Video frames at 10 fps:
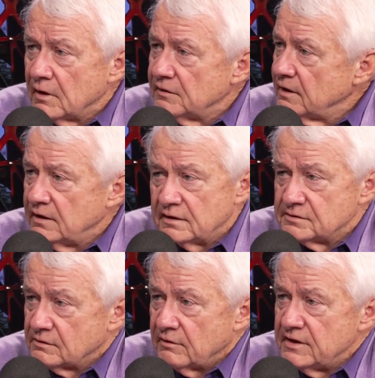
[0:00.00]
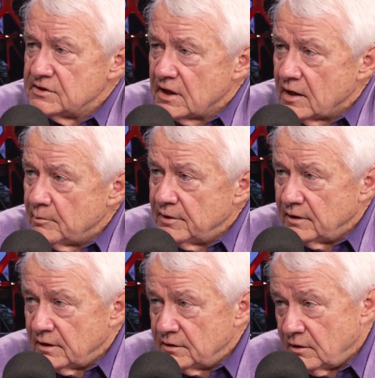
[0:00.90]
I think he does a great job,
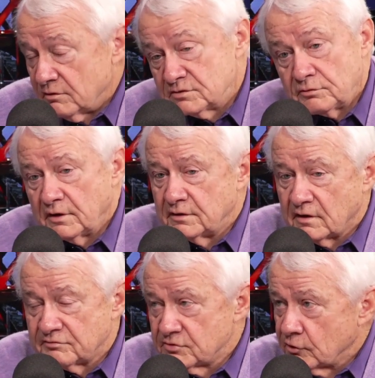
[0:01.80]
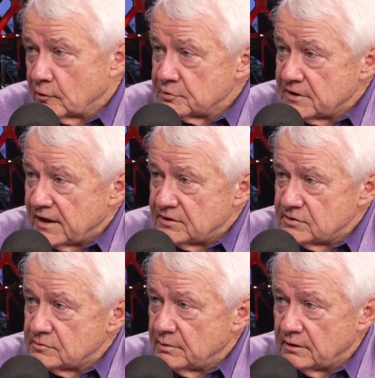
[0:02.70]
and it's really tough
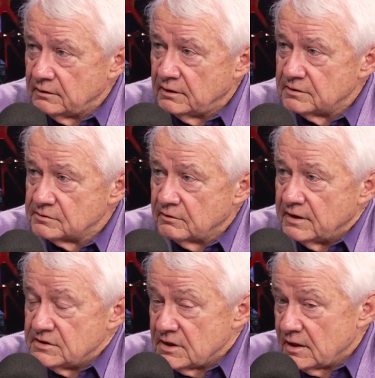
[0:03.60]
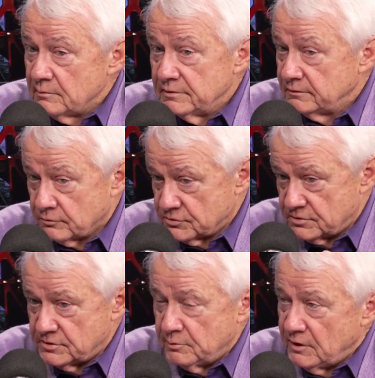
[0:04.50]
circumstances, but does a great job. And of
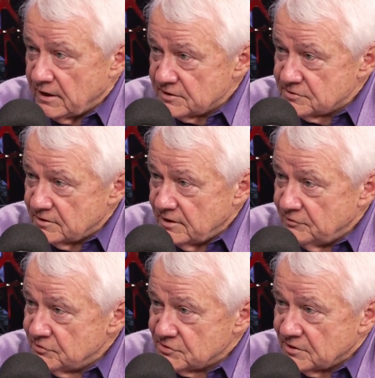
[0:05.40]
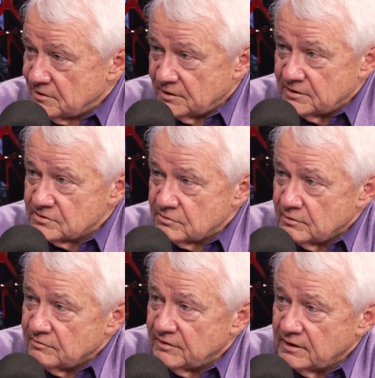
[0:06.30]
course, Jimmy Lasset Davis, I think, is
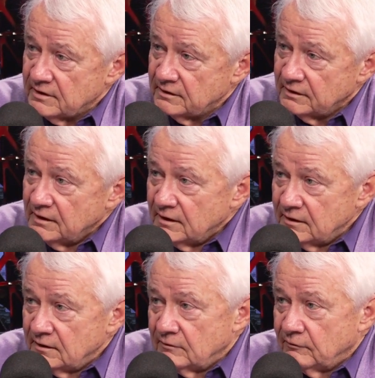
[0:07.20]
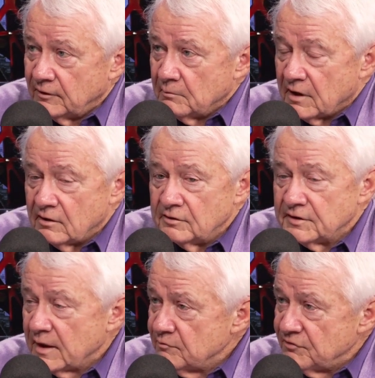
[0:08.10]
terrific and one of my
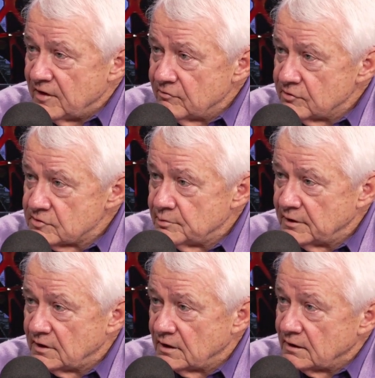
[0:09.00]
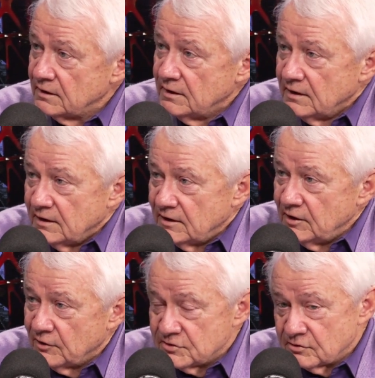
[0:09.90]
all-time favorites. But
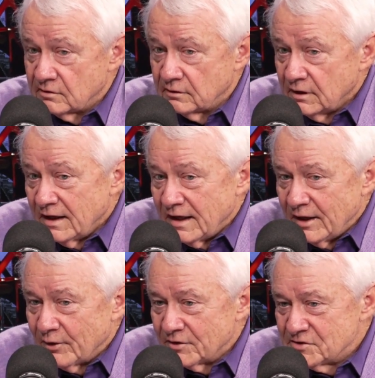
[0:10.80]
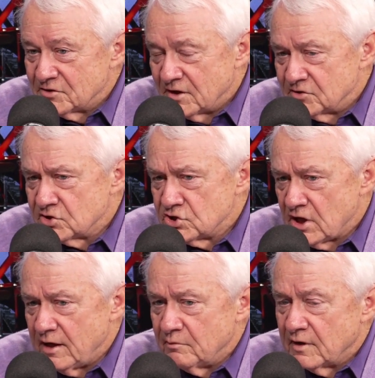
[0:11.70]
it's a
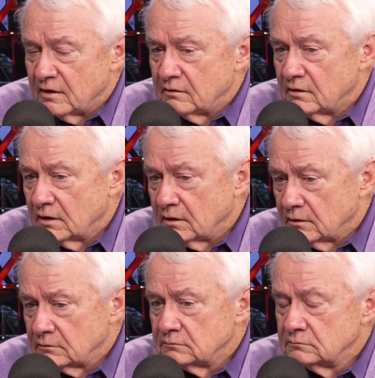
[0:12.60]
shame that.